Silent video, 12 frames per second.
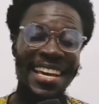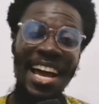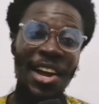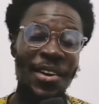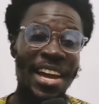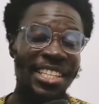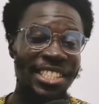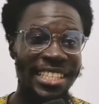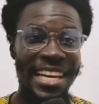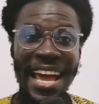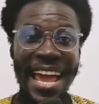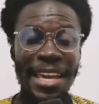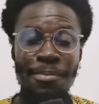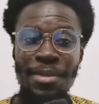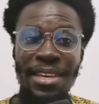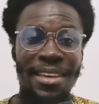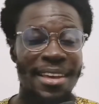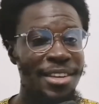A wretch like
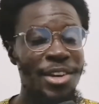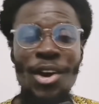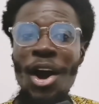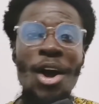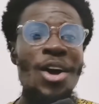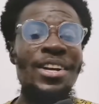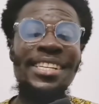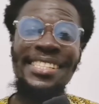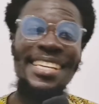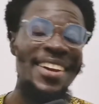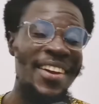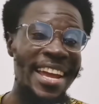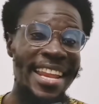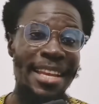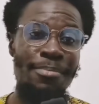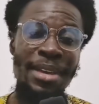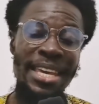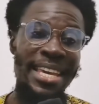me, you
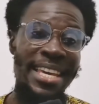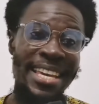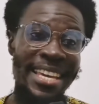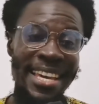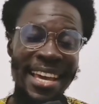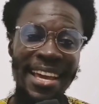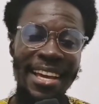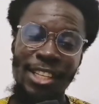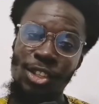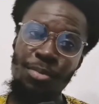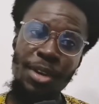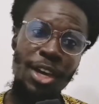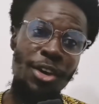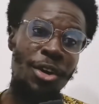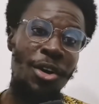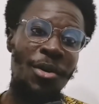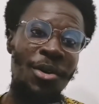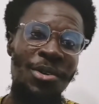consecrated me to be
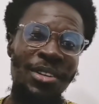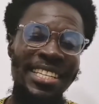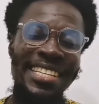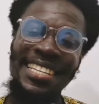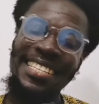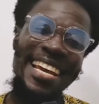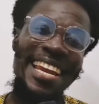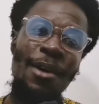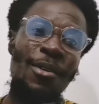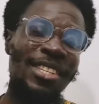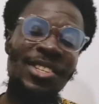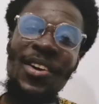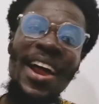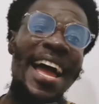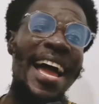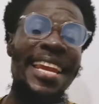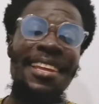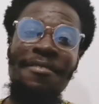your own. Then I was
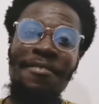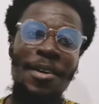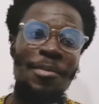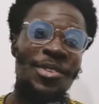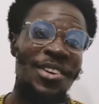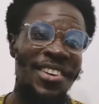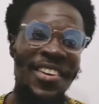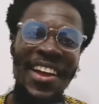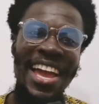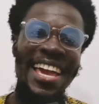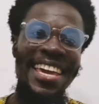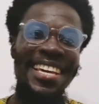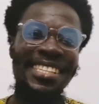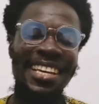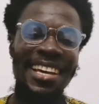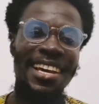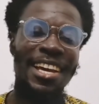running from your grace.